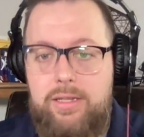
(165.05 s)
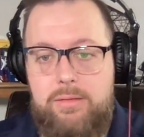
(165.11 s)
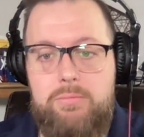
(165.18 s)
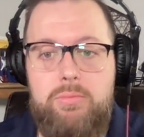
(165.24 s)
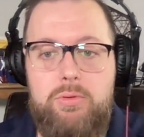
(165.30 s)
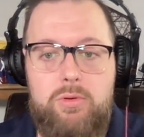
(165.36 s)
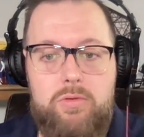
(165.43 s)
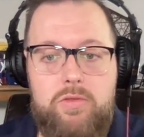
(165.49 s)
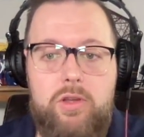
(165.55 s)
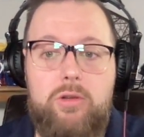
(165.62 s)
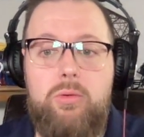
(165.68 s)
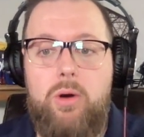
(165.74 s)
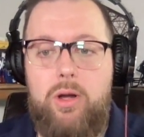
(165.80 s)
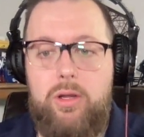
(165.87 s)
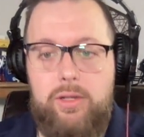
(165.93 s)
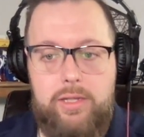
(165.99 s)
improve the
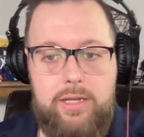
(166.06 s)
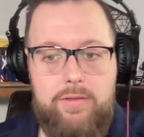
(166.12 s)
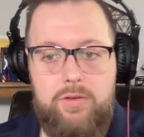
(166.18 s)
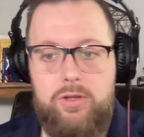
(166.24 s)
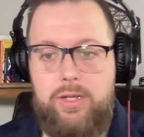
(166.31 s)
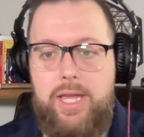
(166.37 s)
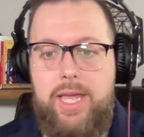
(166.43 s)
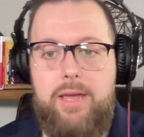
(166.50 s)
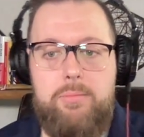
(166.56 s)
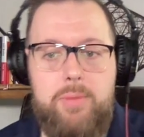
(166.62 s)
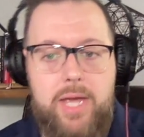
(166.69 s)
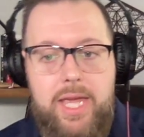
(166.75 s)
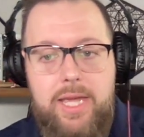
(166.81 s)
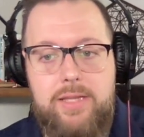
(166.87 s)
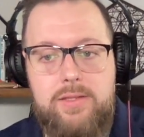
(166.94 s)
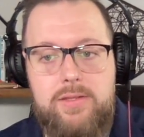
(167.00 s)
quality of your
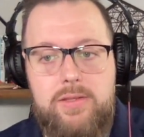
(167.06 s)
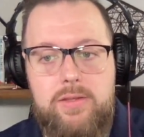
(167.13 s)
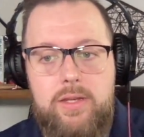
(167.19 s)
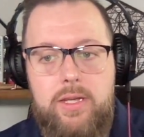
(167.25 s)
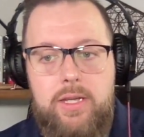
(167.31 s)
campaigns.